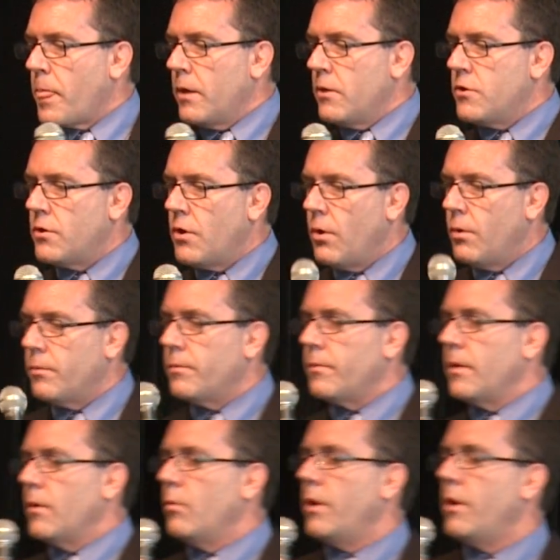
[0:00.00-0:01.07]

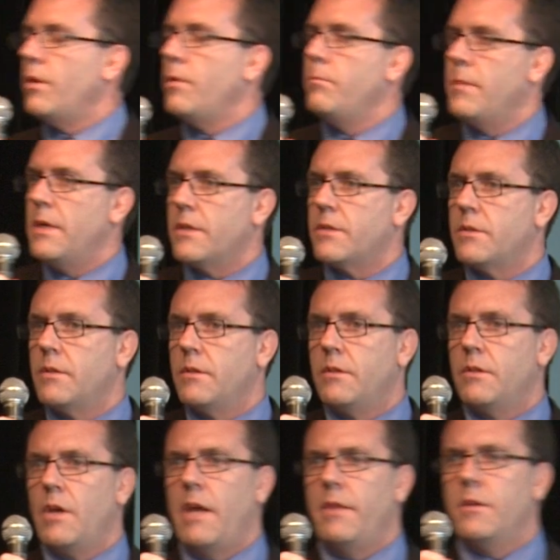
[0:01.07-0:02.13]
So, what are the
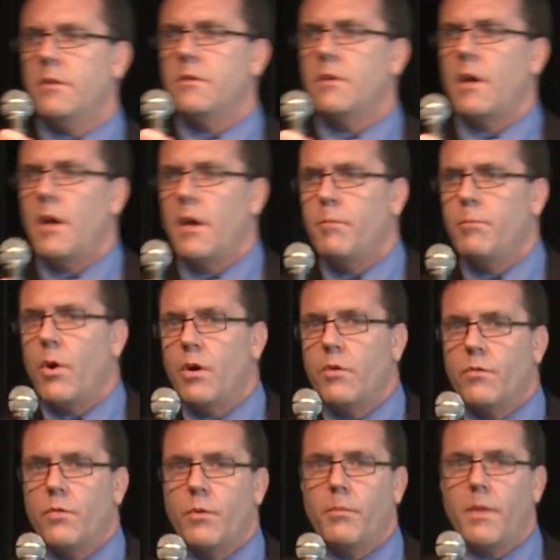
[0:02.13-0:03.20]
myths? And this I
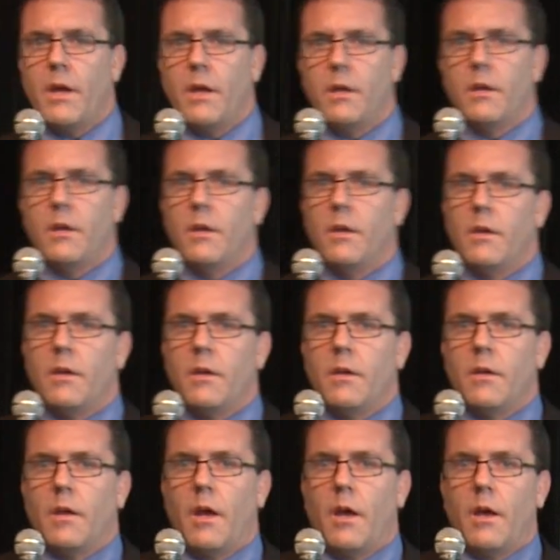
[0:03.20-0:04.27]
borrowed from my,
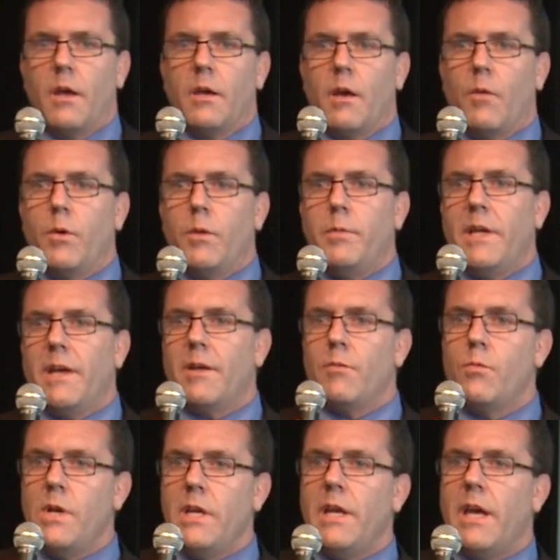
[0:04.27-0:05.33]
I want to be a
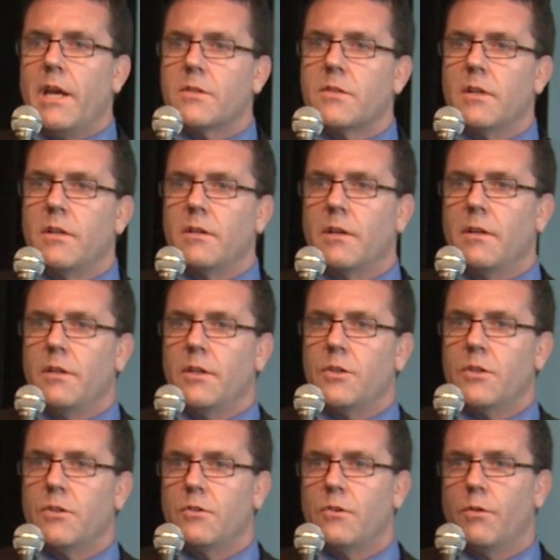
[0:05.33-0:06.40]
really excellent
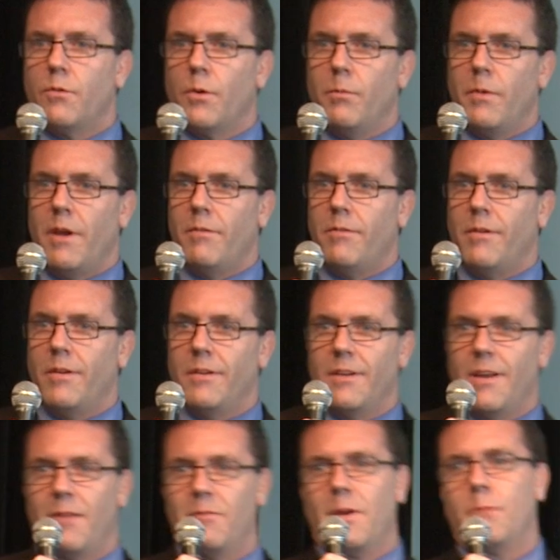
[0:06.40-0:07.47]
clinician, so from
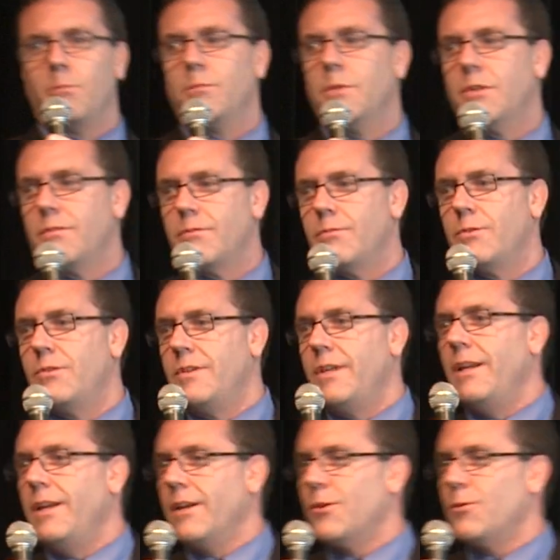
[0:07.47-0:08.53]
Efren, I'm just
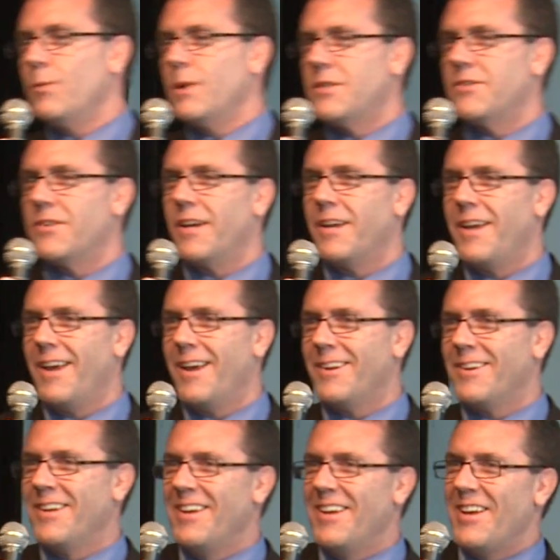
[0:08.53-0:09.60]
stealing as much as I
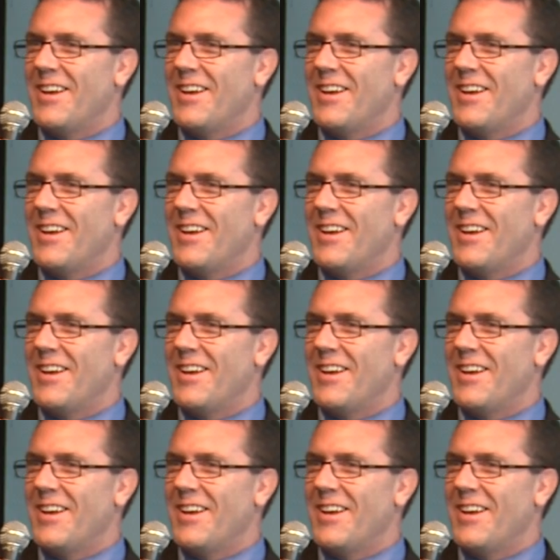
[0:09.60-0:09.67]
can.